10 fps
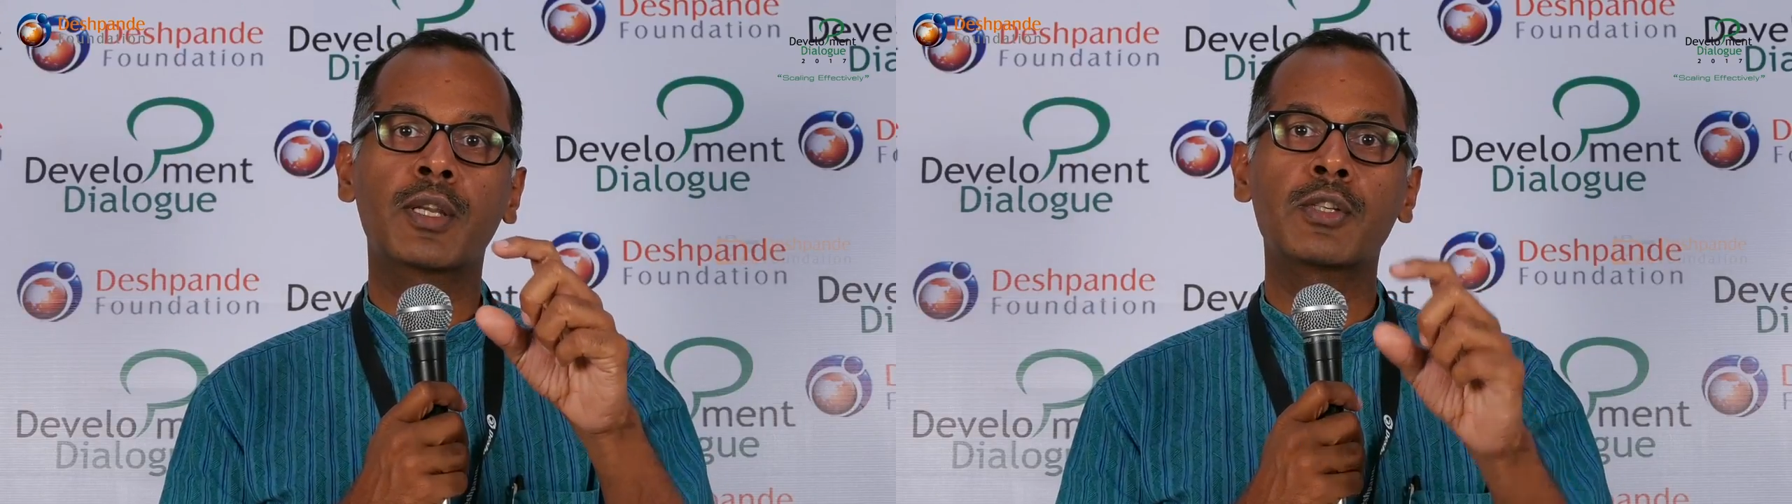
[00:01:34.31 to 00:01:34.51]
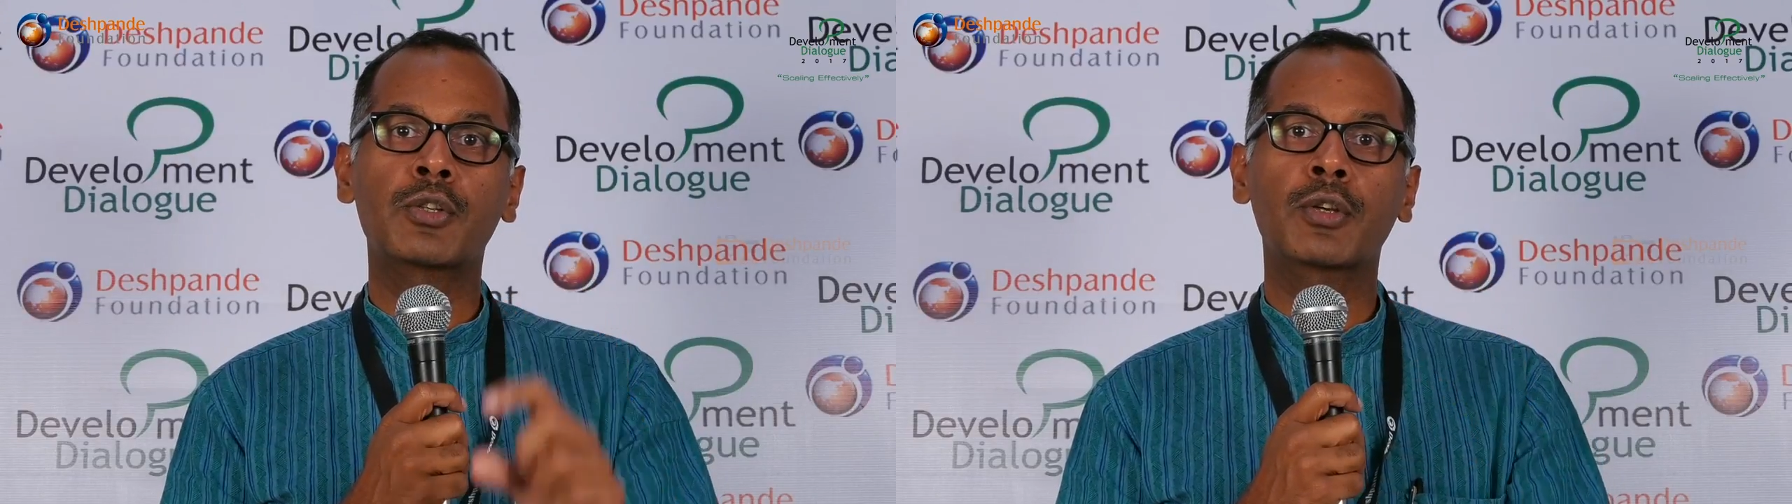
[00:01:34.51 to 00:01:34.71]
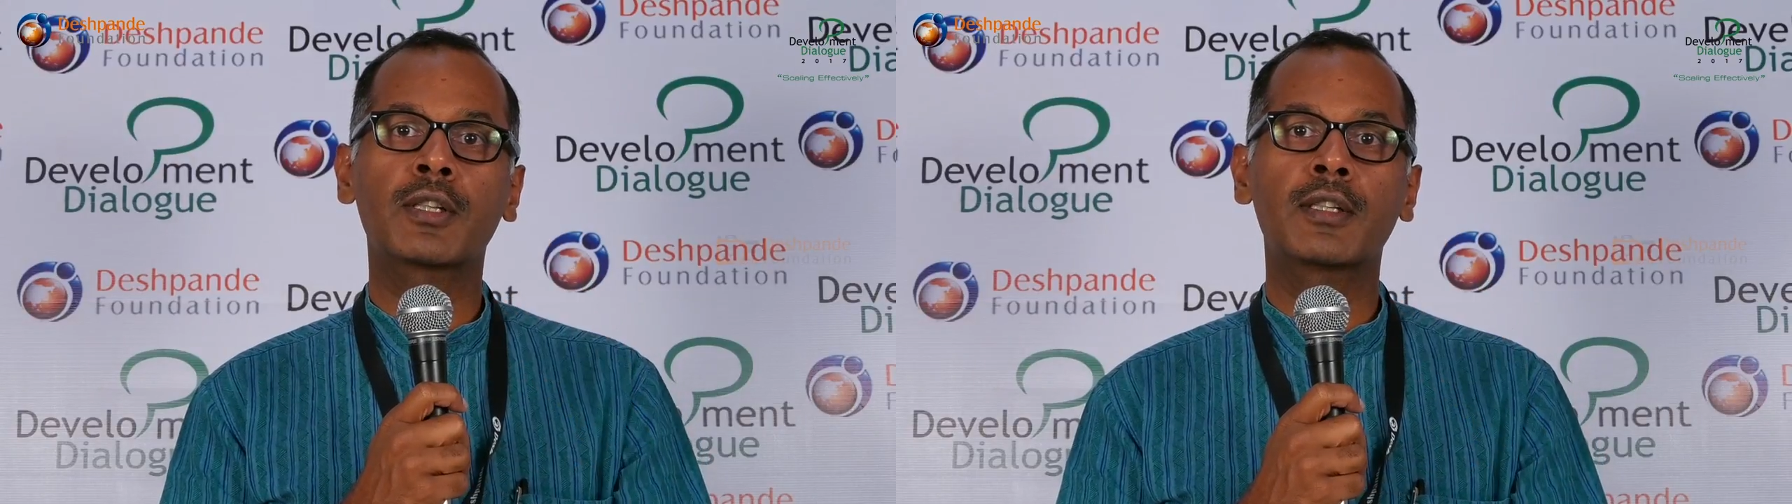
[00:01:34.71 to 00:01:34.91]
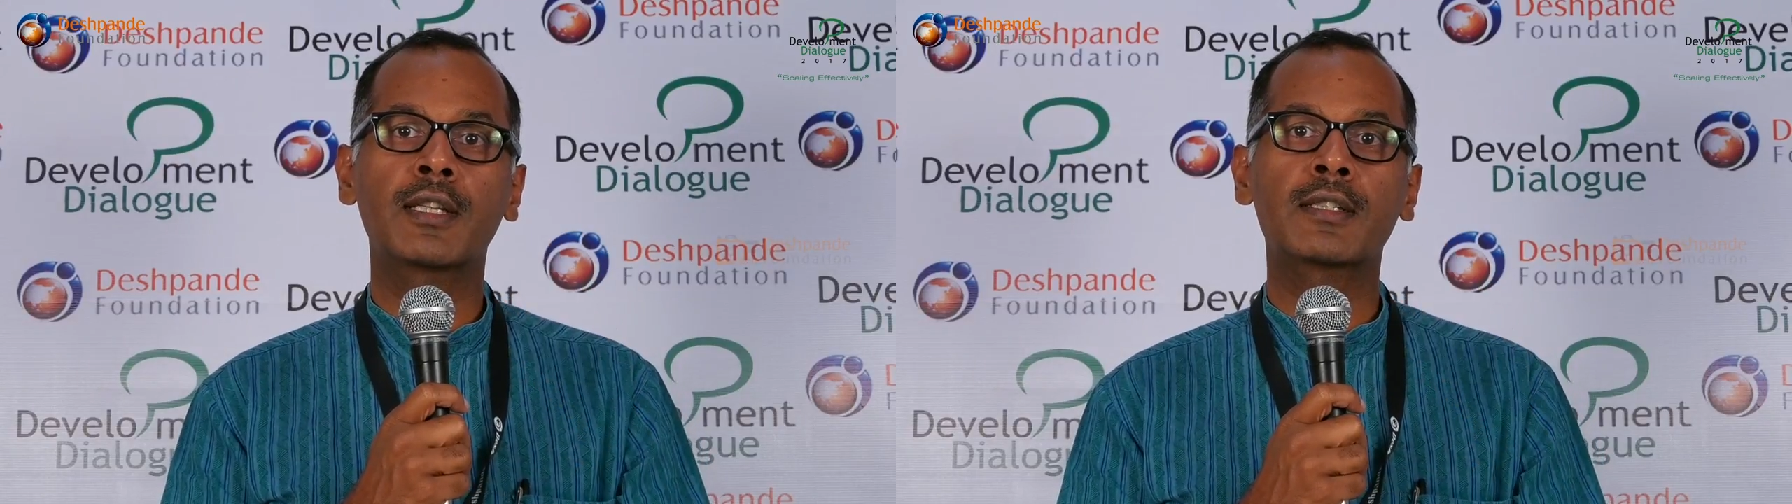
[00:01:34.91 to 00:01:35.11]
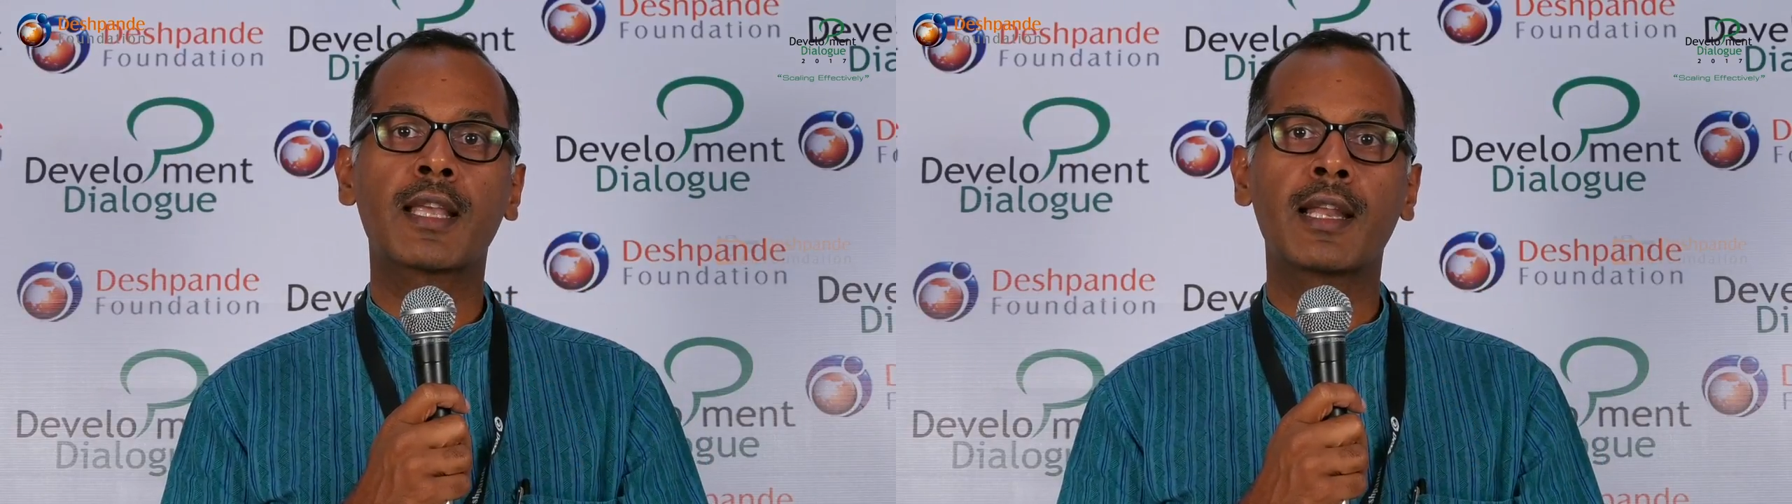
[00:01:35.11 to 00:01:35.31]
ensure that
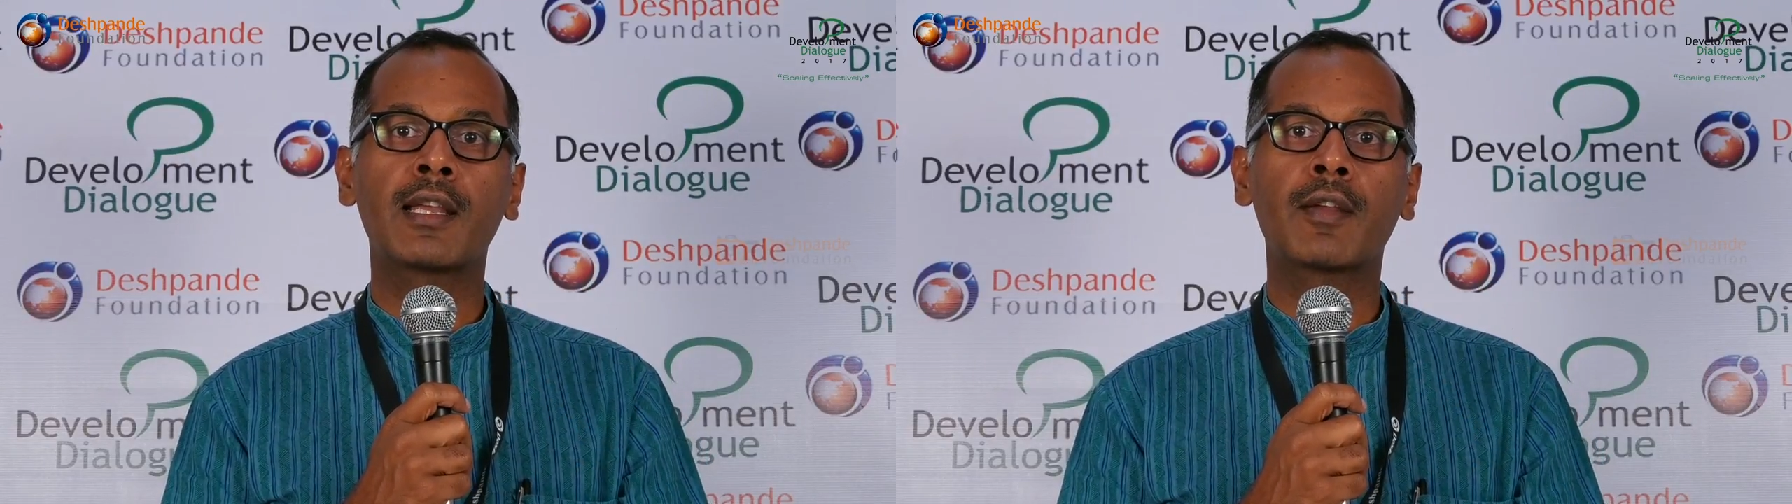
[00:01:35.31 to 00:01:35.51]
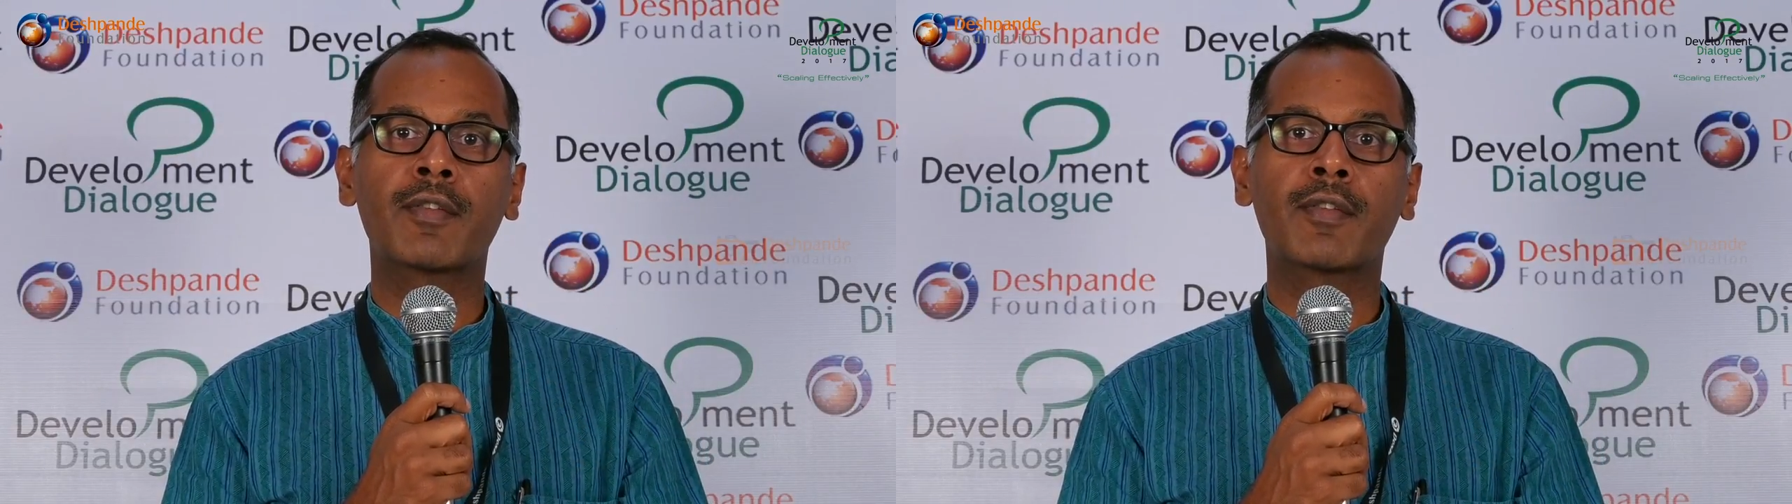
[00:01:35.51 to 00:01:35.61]
they're scaling